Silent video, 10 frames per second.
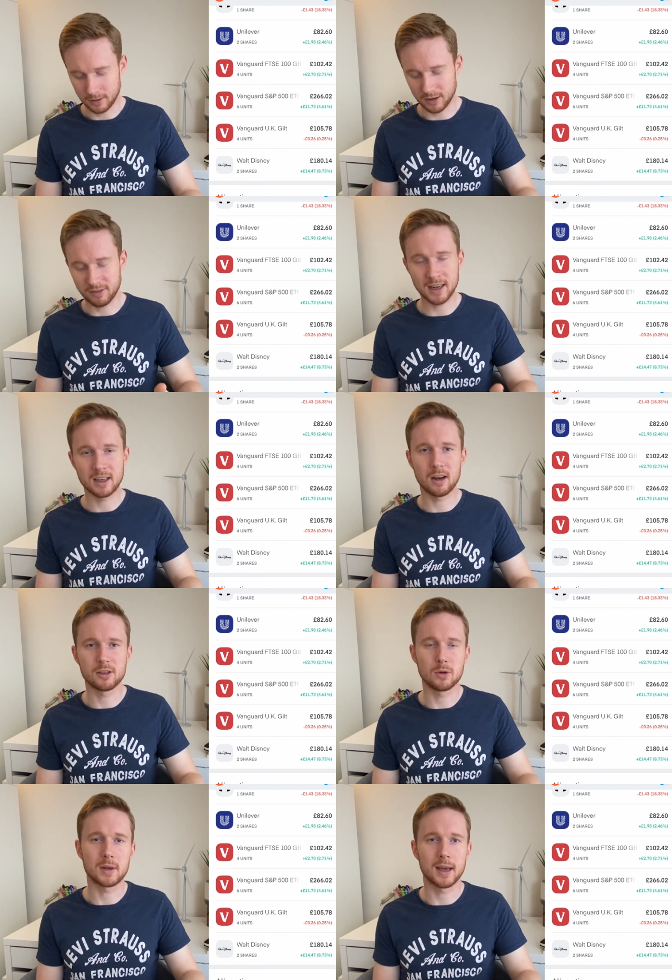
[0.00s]
The
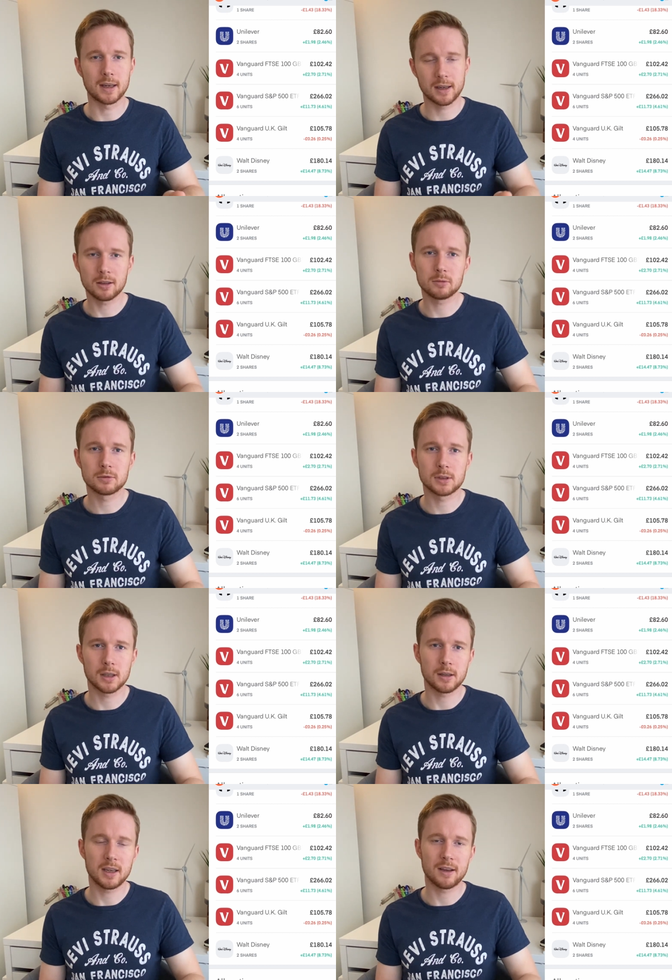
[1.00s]
Vanguard UK Gilt
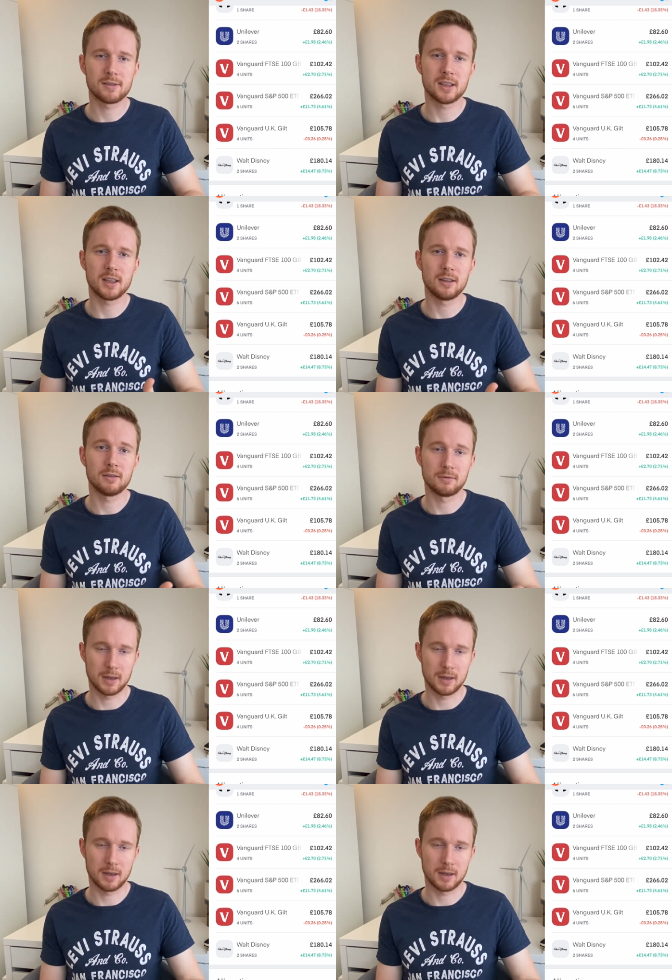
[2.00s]
EFT,